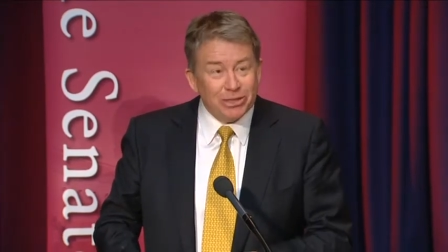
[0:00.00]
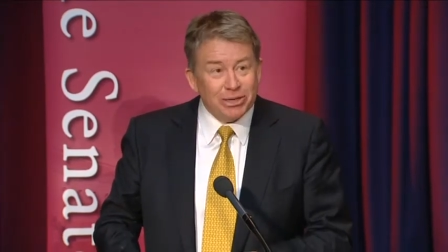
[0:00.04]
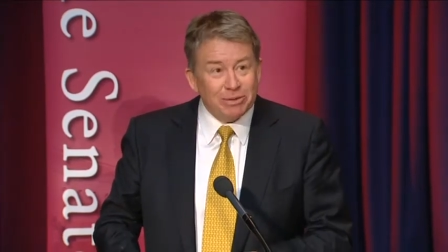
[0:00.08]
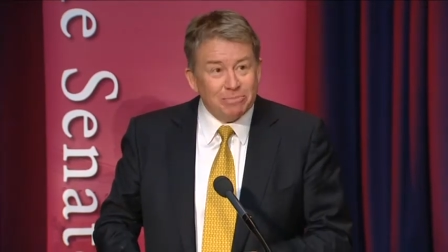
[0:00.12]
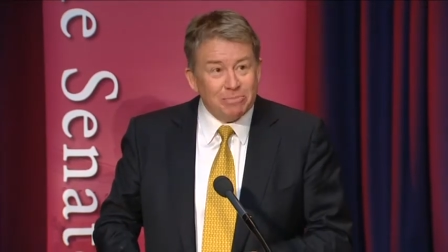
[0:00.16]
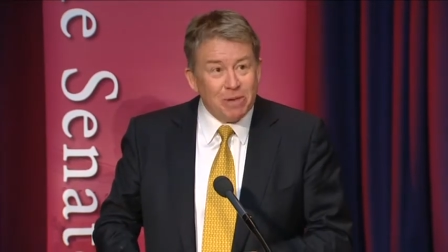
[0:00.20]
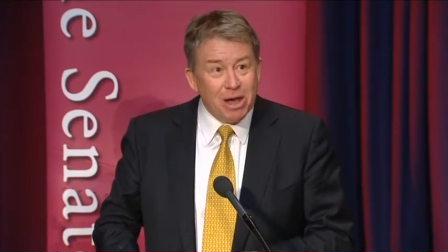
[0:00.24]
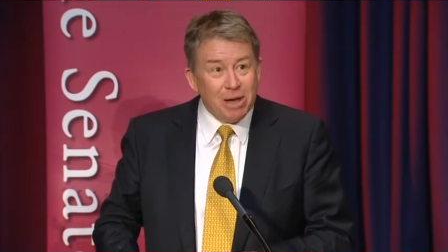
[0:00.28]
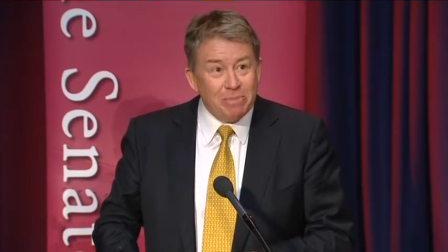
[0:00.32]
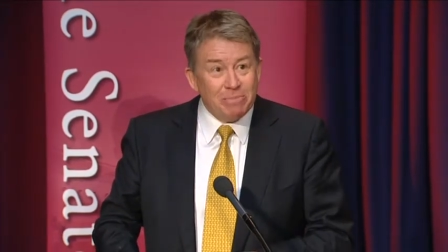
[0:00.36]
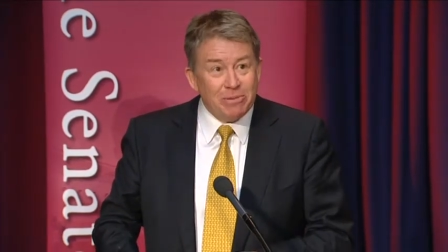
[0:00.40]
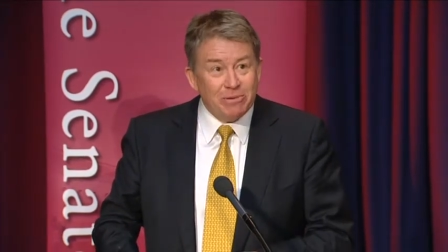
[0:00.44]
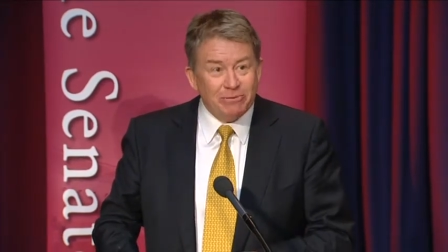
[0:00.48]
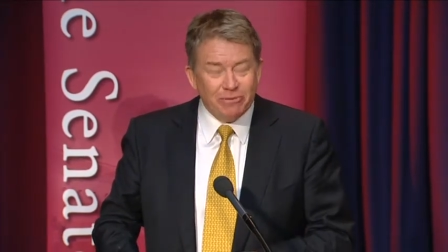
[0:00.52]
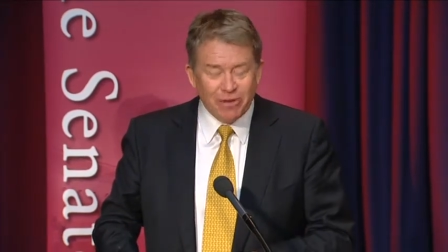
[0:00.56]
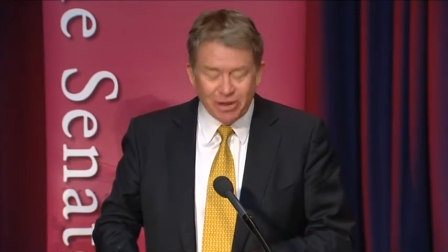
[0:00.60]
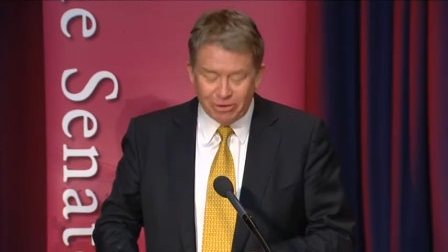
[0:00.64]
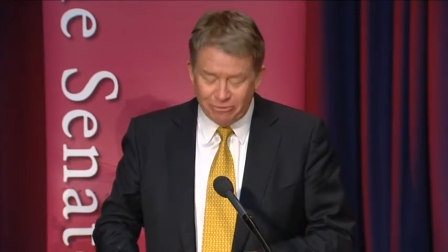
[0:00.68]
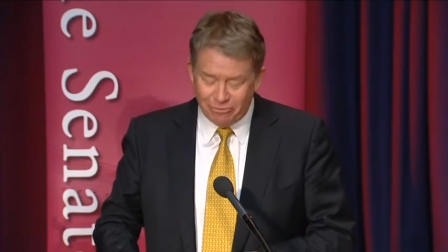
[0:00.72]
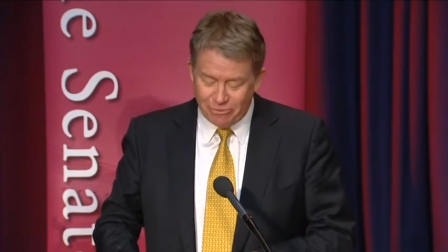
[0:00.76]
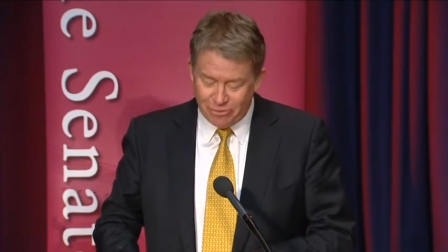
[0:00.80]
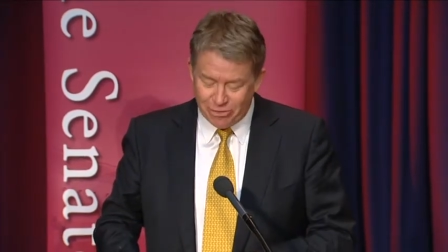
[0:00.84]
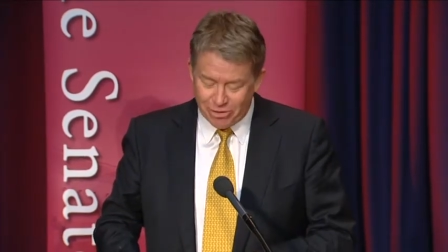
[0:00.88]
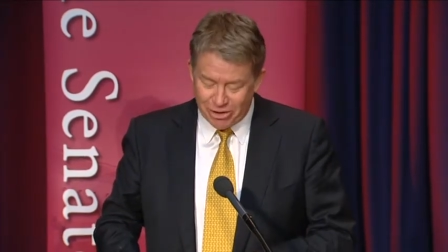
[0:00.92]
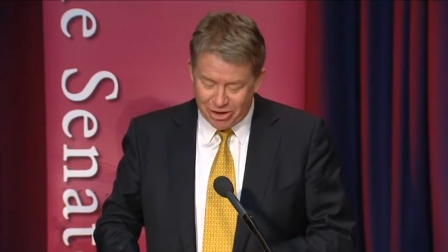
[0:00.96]
it might be fun
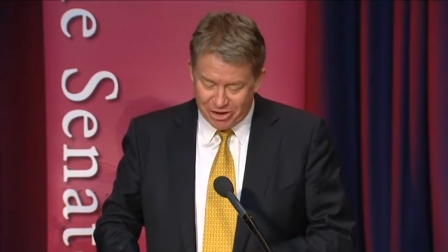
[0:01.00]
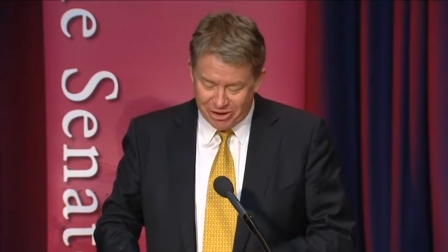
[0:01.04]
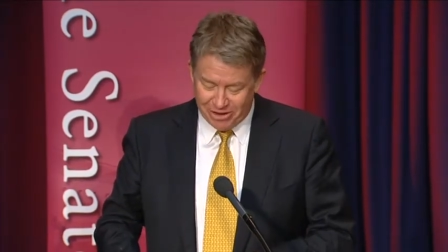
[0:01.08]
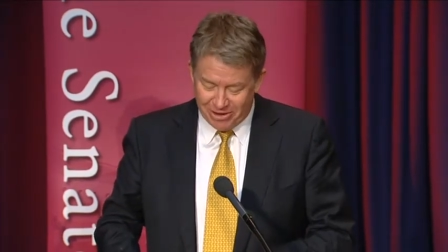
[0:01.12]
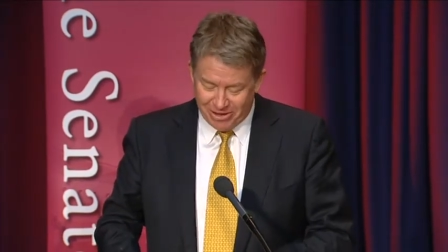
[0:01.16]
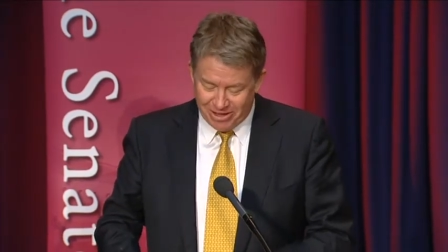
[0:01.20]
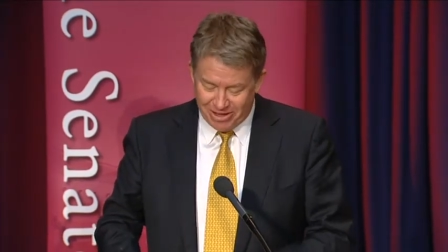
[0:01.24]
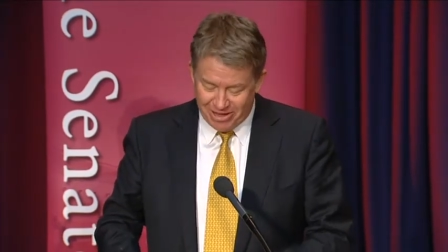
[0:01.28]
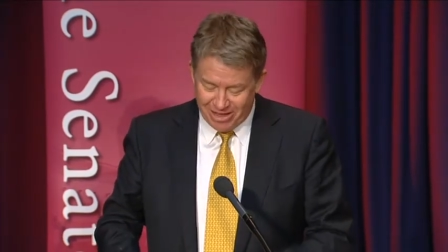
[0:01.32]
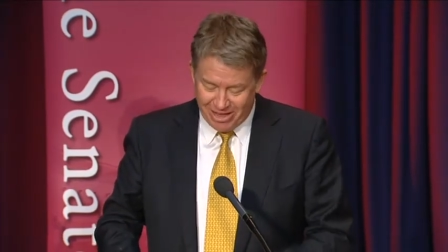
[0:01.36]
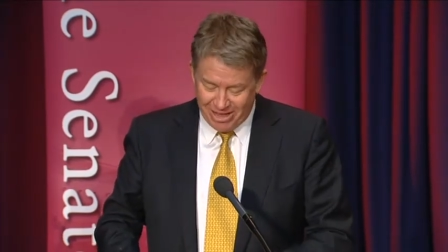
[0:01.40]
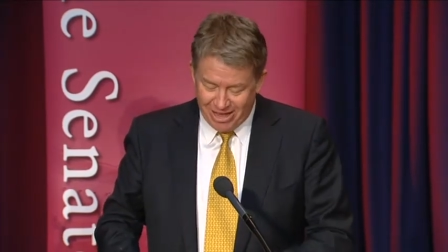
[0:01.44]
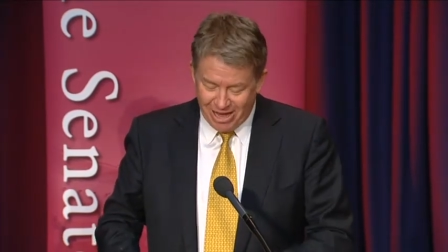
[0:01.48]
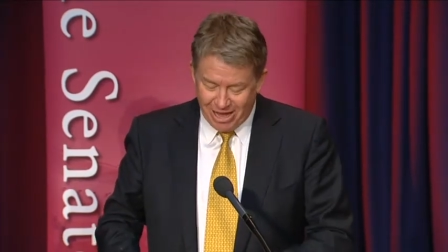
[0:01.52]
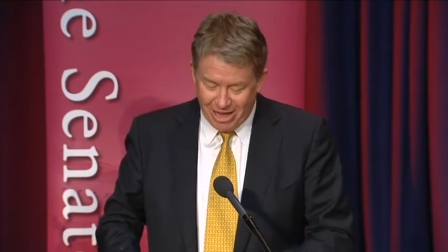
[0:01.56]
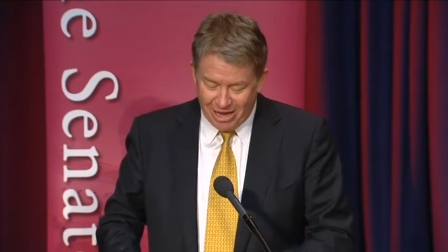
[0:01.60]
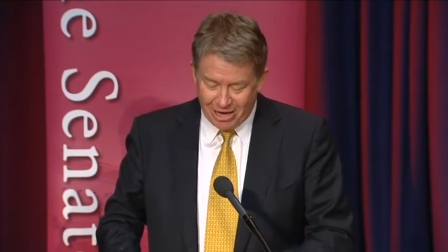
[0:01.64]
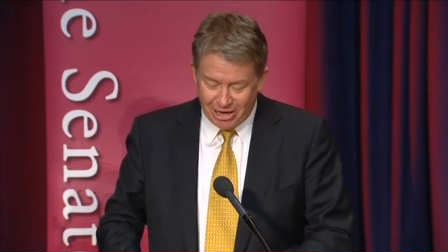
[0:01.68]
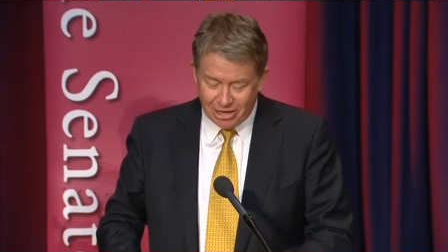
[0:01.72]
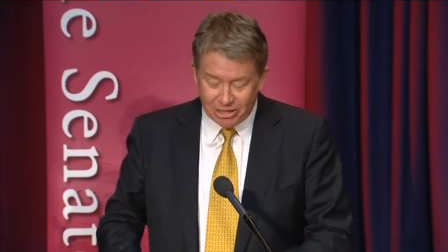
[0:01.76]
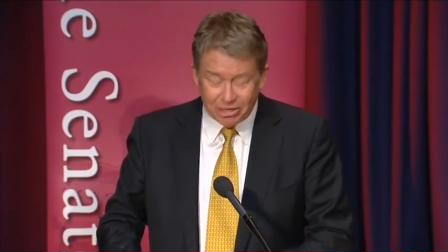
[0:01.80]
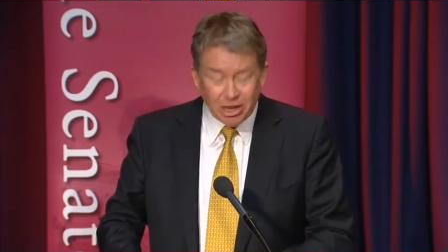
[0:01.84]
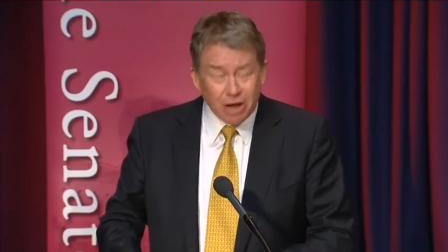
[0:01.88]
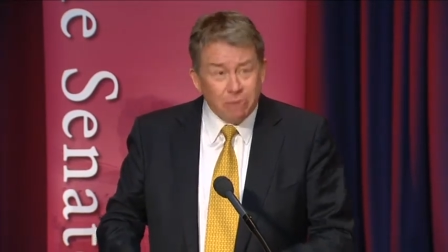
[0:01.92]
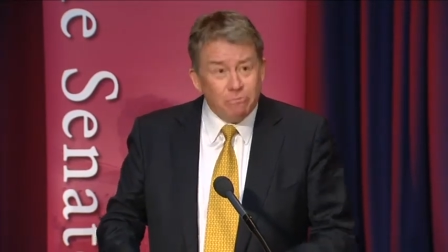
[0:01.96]
for you.
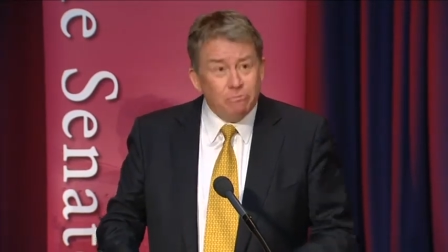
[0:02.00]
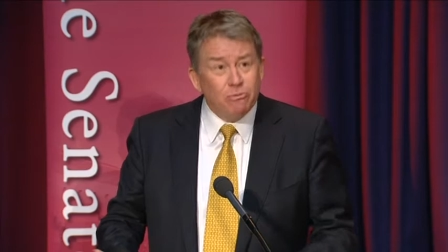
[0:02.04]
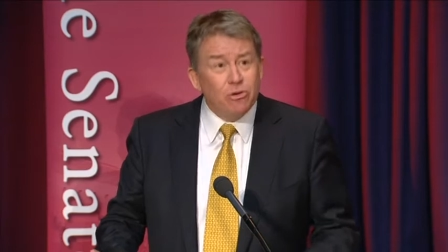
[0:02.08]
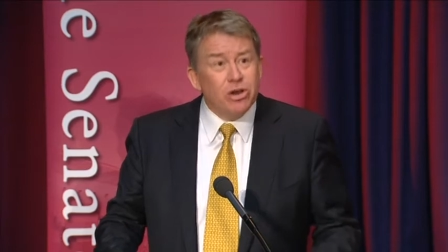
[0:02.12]
Because I'm